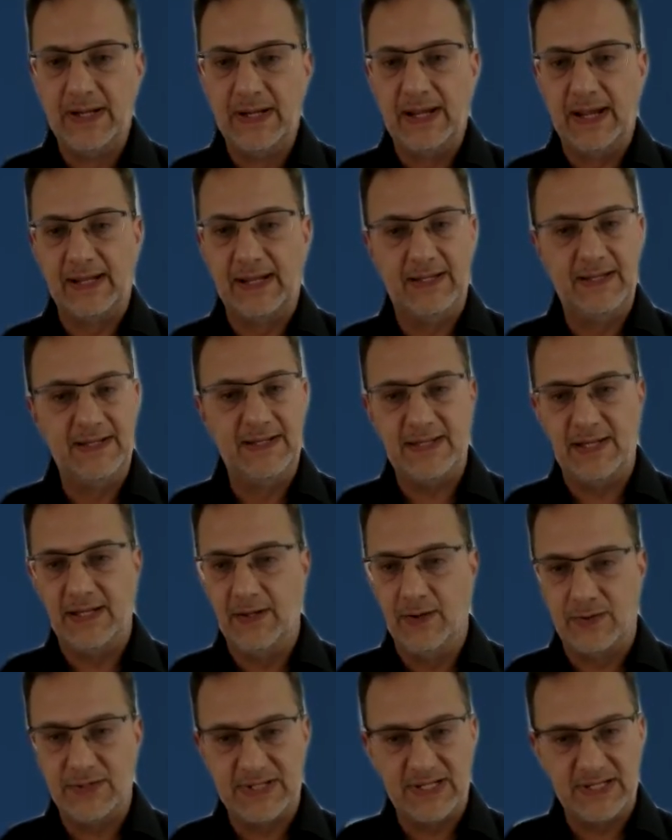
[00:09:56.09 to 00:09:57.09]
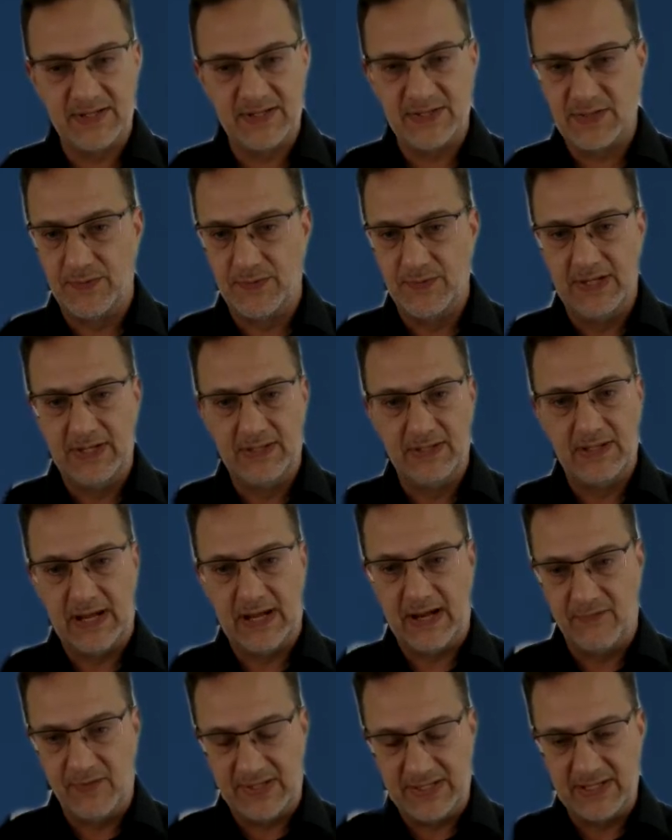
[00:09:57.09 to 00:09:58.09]
At least he looks at the screen,
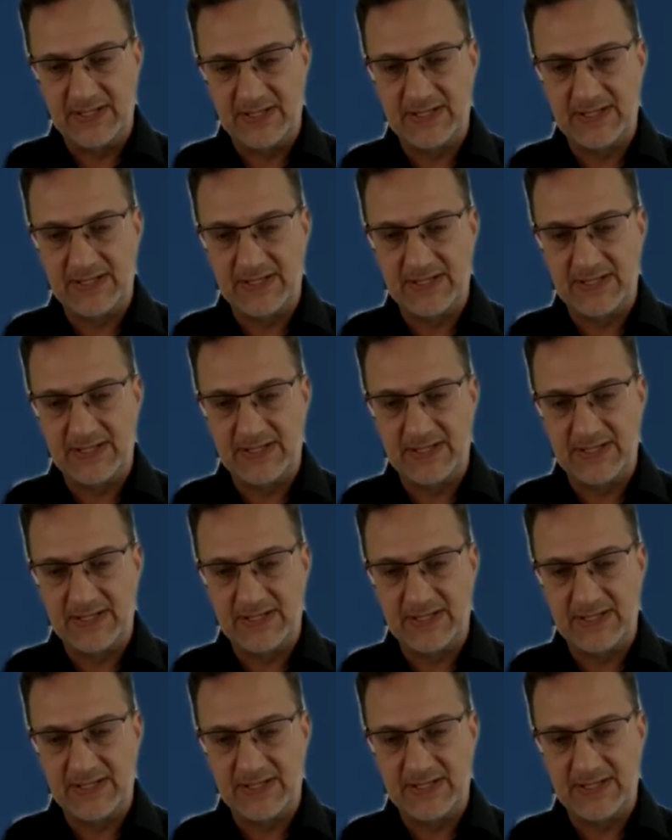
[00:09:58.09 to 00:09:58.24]
everything